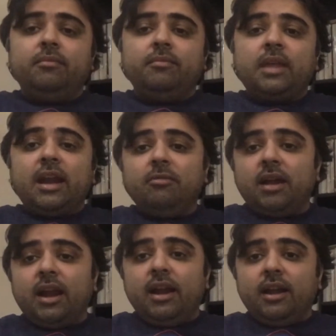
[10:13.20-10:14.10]

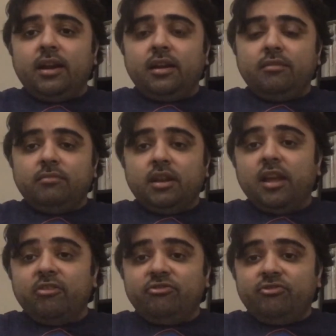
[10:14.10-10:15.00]
admired,
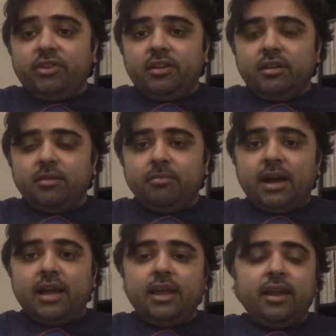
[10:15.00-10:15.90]
loved
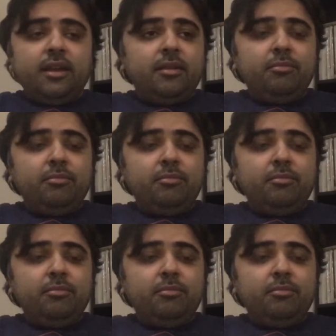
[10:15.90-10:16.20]
by